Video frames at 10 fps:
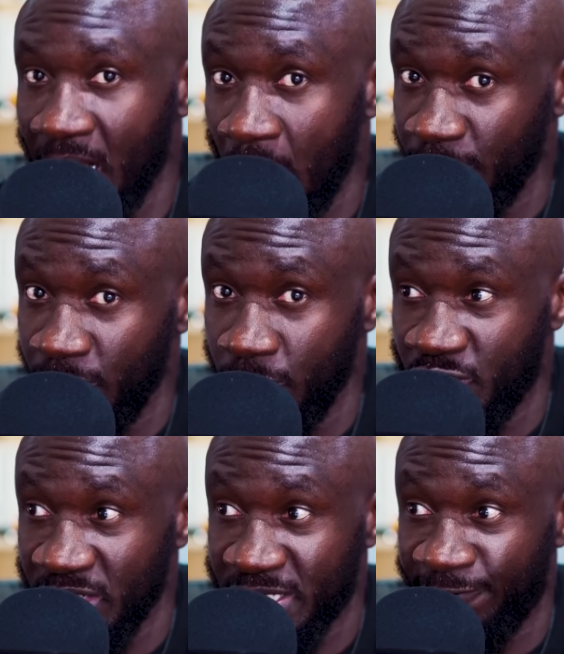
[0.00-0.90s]
how do you
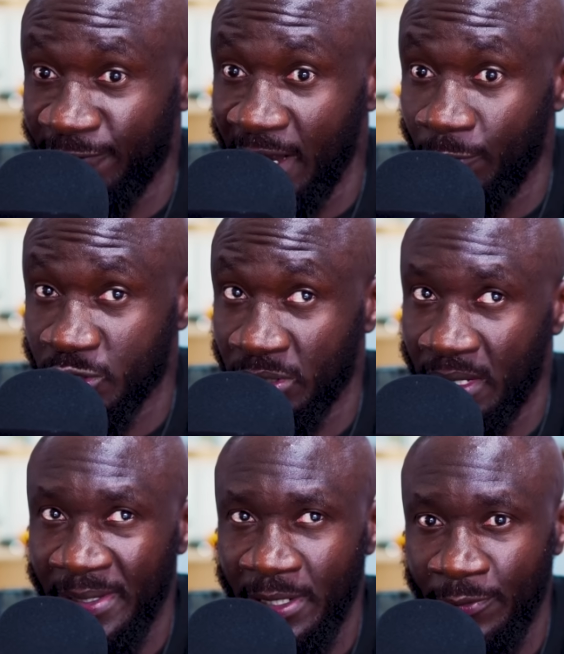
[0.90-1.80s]
justify what's going to...
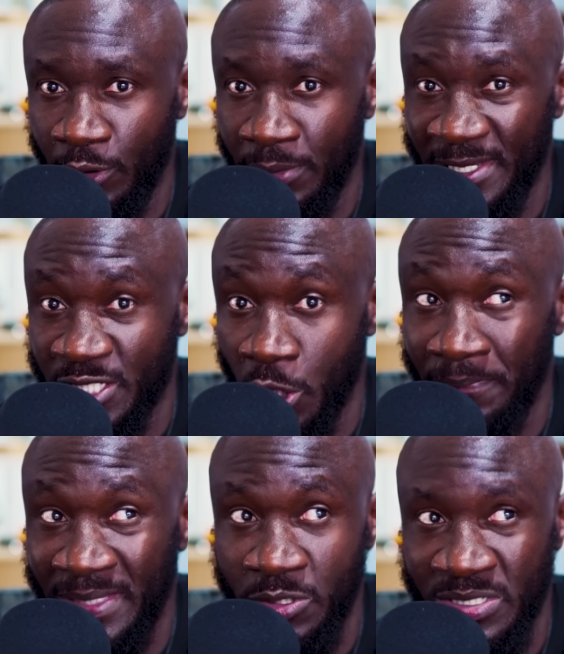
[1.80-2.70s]
are we going to be
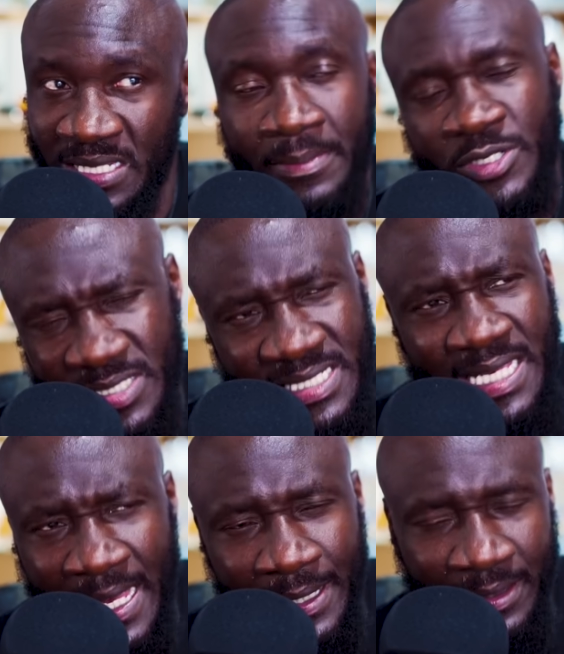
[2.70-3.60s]
zombies or stuff? I'm just
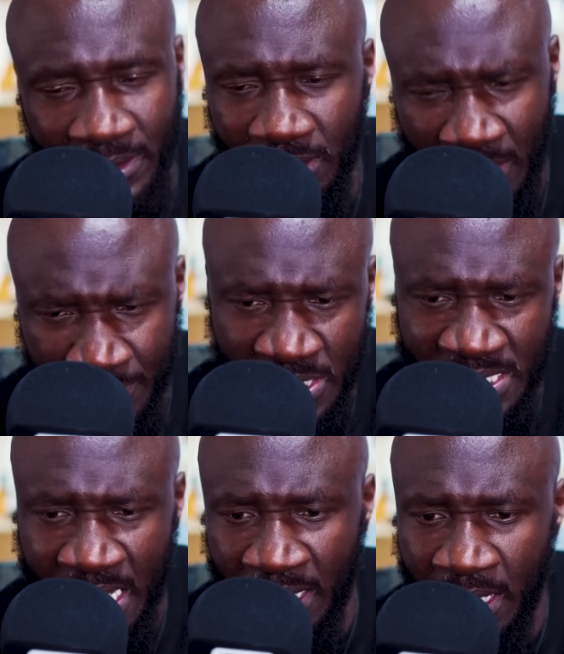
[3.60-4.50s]
saying.
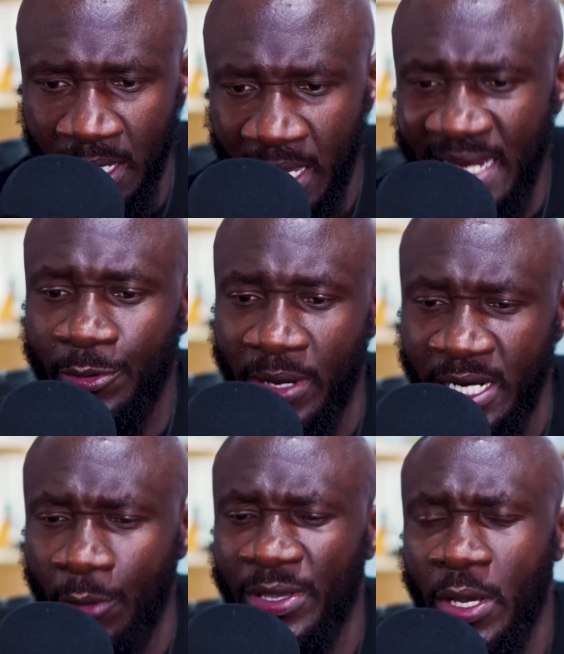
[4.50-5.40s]
Anyway,
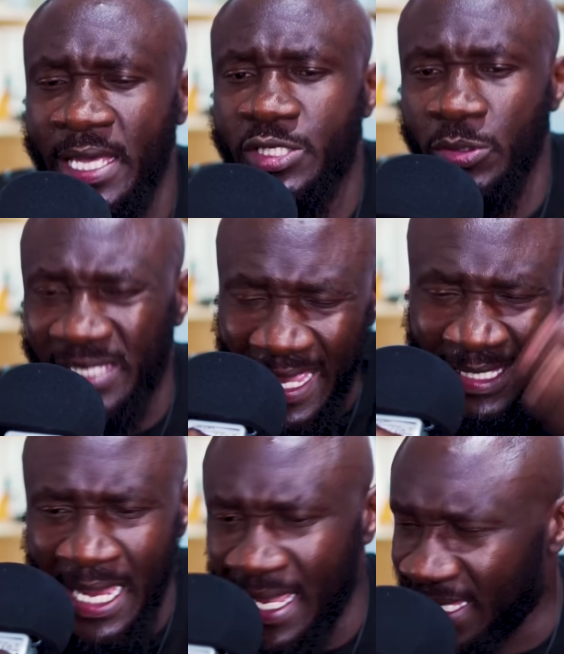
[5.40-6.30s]
now we're going to
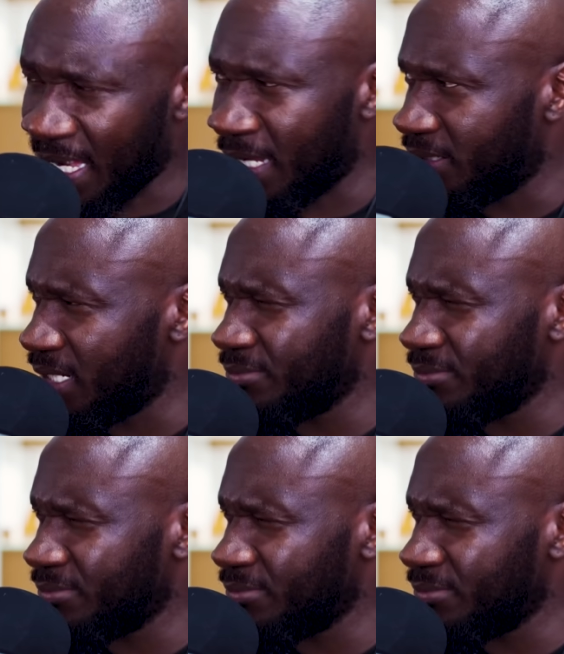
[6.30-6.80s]
Kenya again.